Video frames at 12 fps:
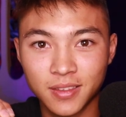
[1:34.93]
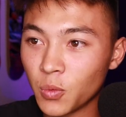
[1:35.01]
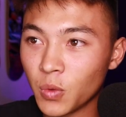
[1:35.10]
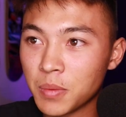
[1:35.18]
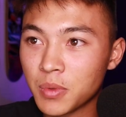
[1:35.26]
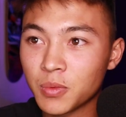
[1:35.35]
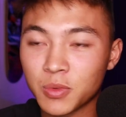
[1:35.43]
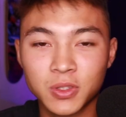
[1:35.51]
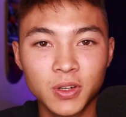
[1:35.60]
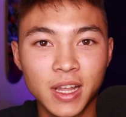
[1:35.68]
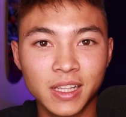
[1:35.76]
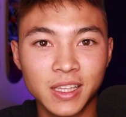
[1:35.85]
The women would
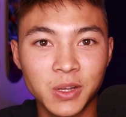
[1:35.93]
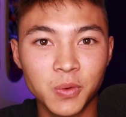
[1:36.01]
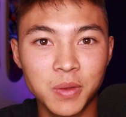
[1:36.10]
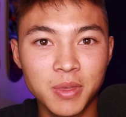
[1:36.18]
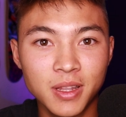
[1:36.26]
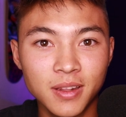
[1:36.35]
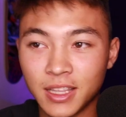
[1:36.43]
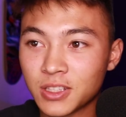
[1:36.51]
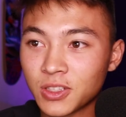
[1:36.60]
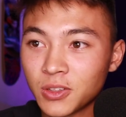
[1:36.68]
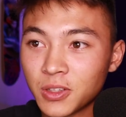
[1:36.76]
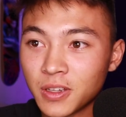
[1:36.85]
start acting like women, and they
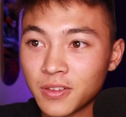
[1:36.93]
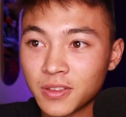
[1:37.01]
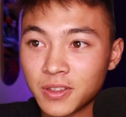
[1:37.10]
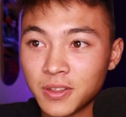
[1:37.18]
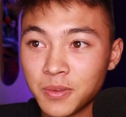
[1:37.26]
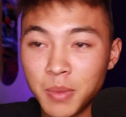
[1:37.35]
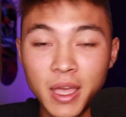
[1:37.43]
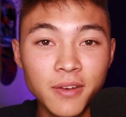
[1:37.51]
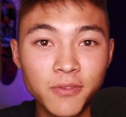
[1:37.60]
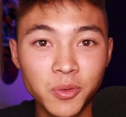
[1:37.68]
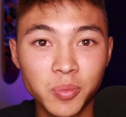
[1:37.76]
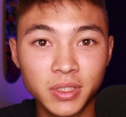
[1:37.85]
start looking to the men
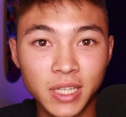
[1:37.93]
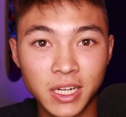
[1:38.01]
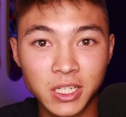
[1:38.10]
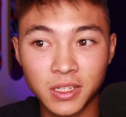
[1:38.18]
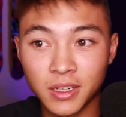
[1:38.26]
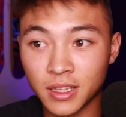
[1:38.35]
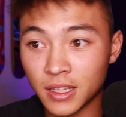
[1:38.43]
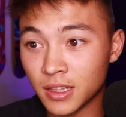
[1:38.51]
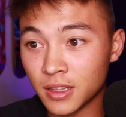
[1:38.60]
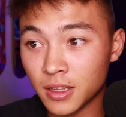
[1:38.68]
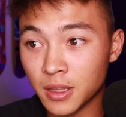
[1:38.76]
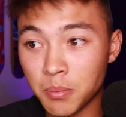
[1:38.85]
for protection, and
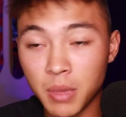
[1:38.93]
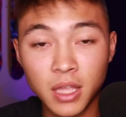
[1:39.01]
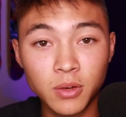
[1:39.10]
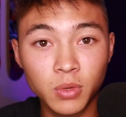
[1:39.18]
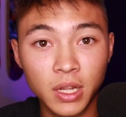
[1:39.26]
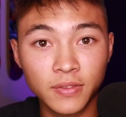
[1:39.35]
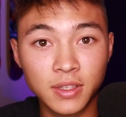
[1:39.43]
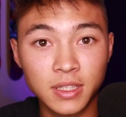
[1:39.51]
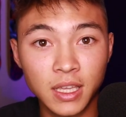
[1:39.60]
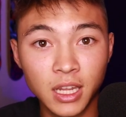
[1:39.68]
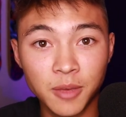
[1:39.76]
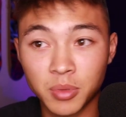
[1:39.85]
then the men would have to
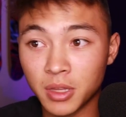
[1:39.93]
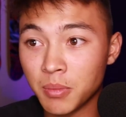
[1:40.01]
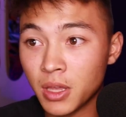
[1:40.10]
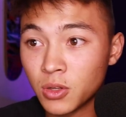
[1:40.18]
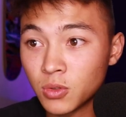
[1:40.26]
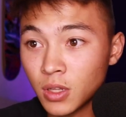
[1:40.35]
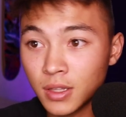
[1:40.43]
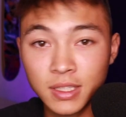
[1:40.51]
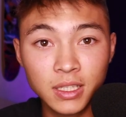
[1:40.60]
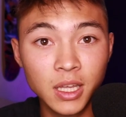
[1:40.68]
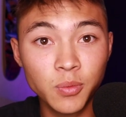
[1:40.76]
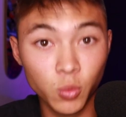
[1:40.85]
stand up, and the men who didn't
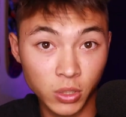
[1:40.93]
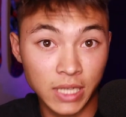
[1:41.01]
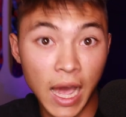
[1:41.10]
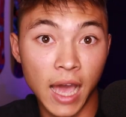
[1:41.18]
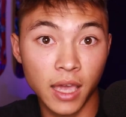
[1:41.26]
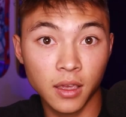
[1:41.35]
stand up would die.